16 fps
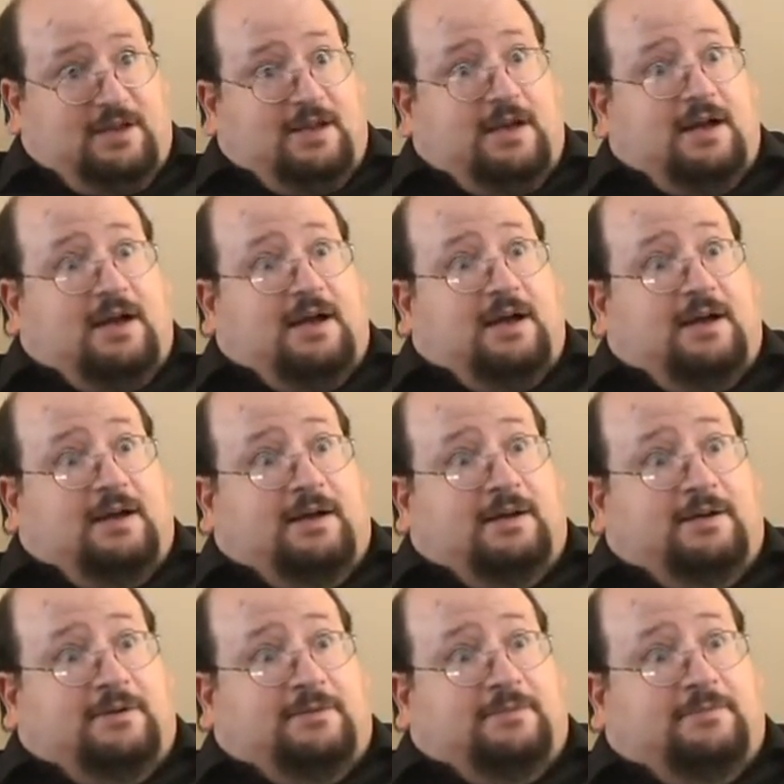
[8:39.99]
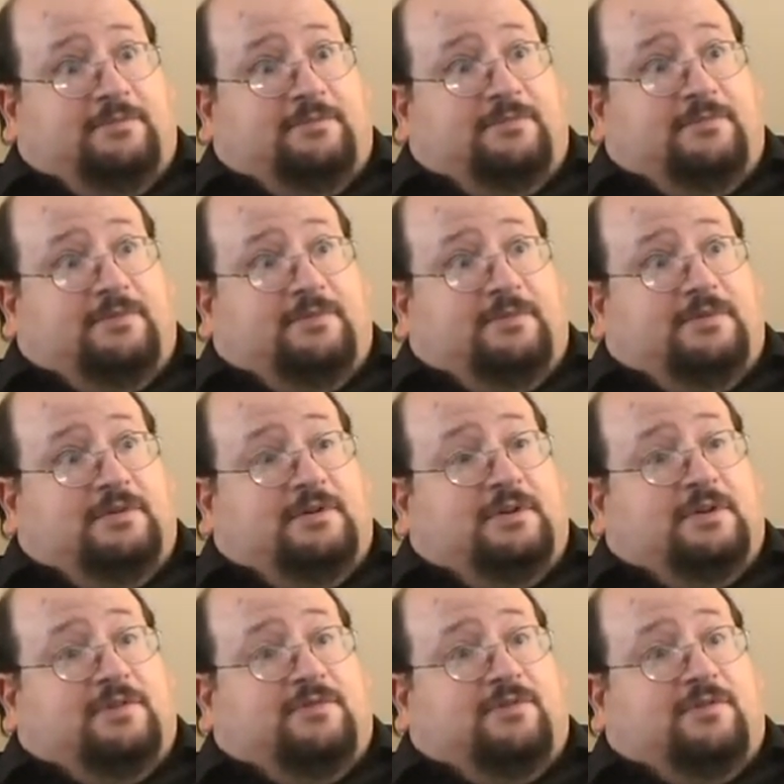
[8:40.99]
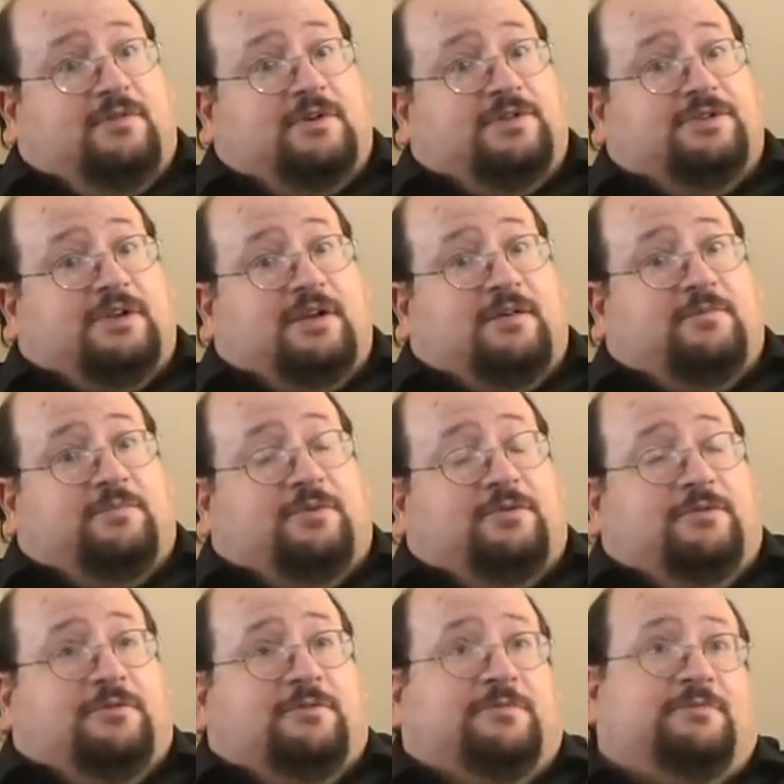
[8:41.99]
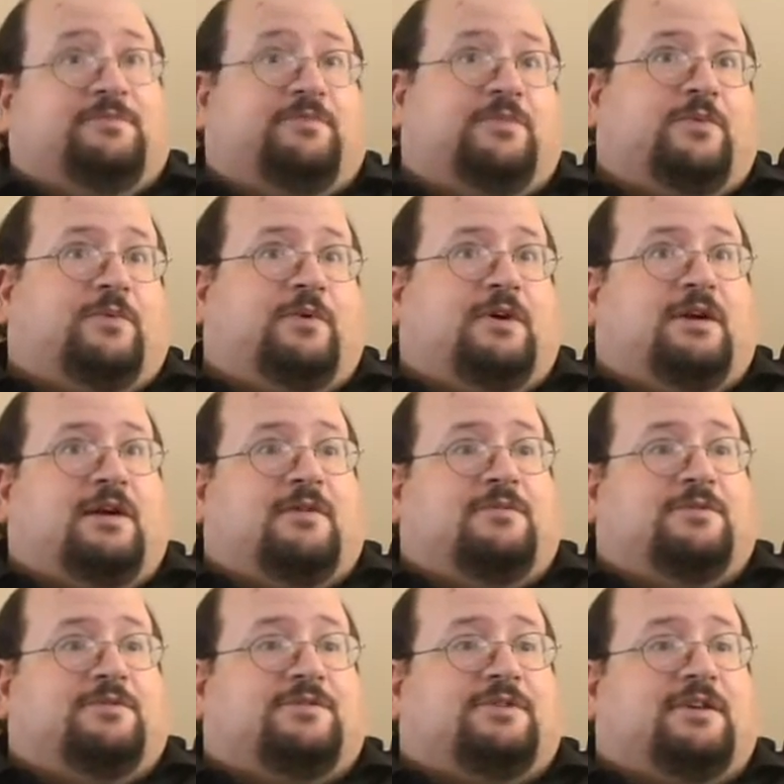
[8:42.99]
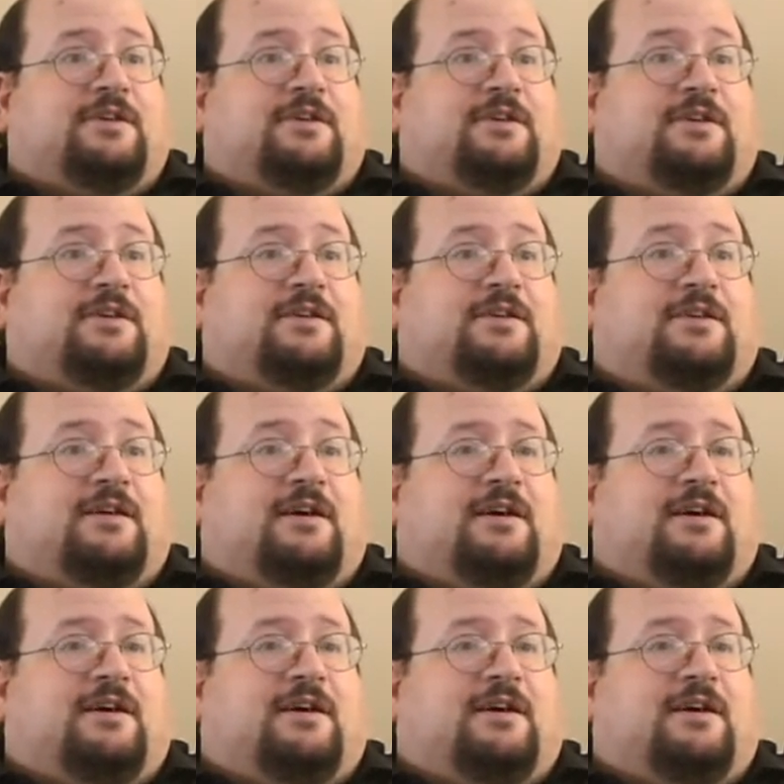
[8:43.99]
For example, when I was taking,